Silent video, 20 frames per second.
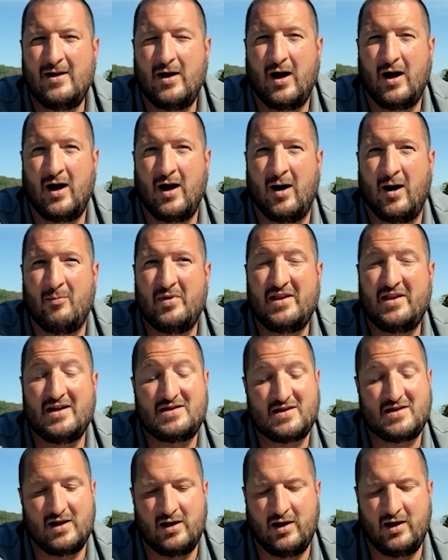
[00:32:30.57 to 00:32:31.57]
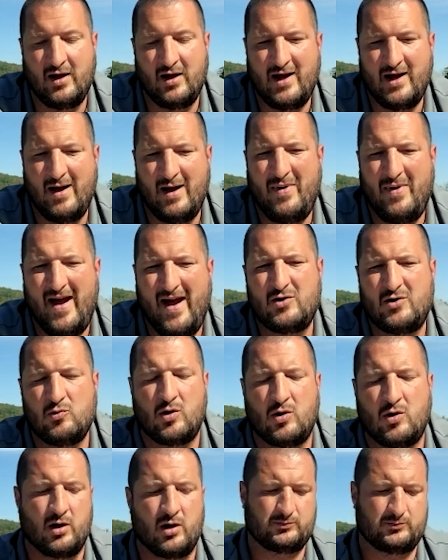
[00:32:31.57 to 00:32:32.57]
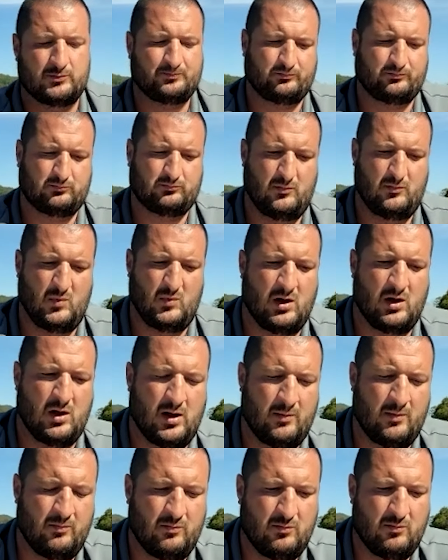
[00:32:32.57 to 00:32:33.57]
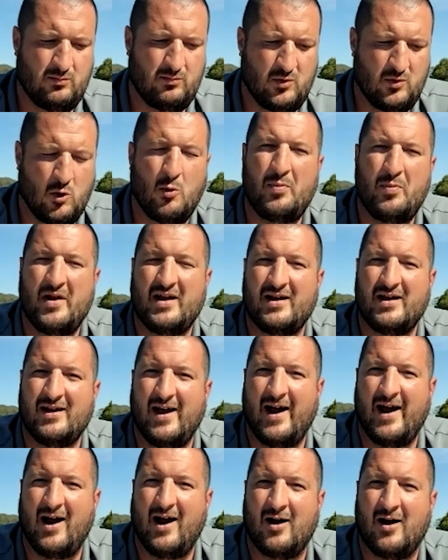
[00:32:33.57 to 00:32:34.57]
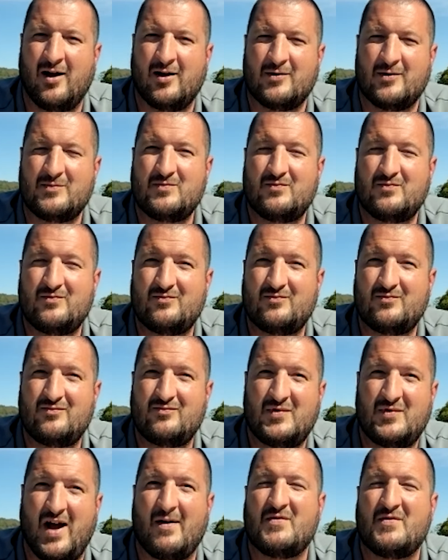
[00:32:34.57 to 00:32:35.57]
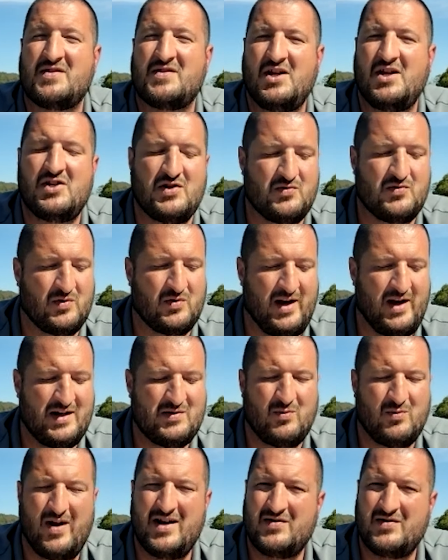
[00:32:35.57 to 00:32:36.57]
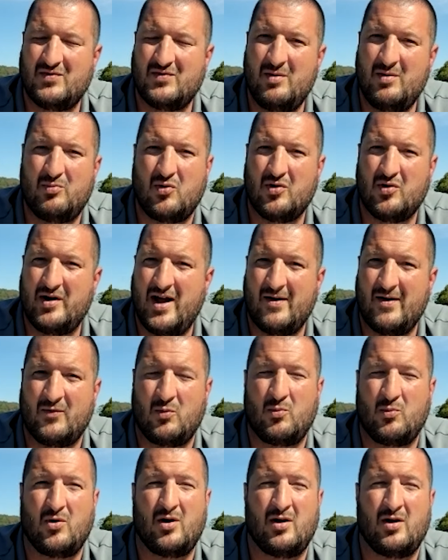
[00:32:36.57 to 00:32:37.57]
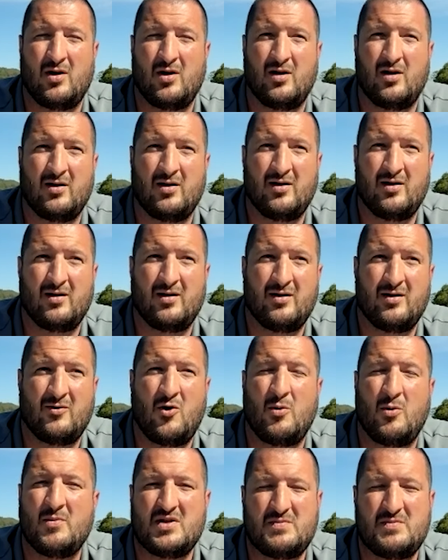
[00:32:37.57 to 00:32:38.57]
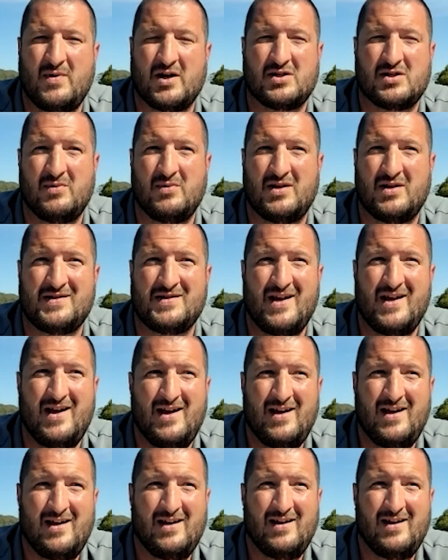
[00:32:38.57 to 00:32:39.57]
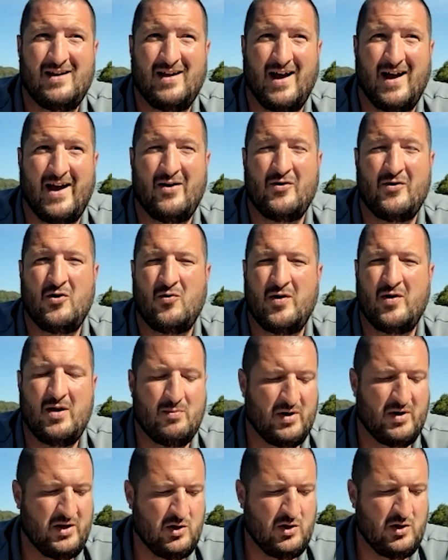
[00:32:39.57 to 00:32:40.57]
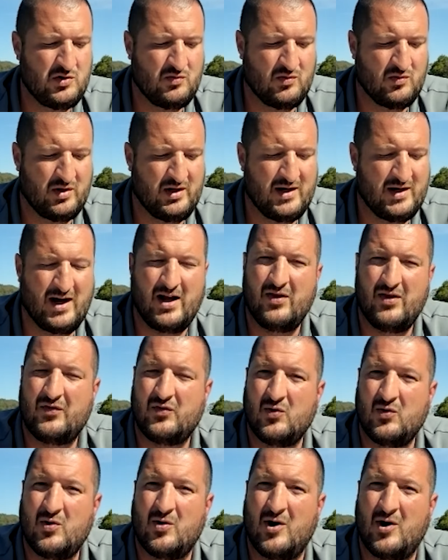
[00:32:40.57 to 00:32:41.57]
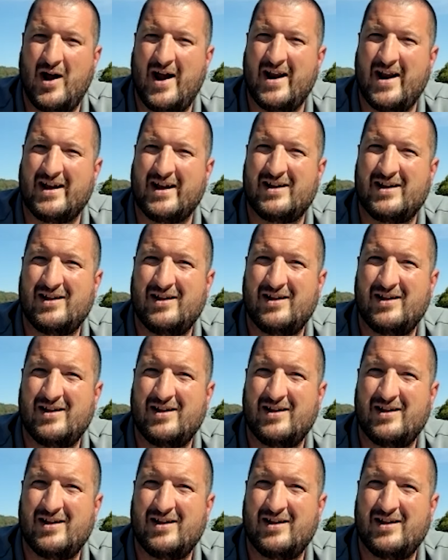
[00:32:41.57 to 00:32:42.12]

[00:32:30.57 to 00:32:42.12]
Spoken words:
But that's again back to our opening conversations. Really, that's why it's really important to have a home inspection, because I don't know anybody who's really gone through their attic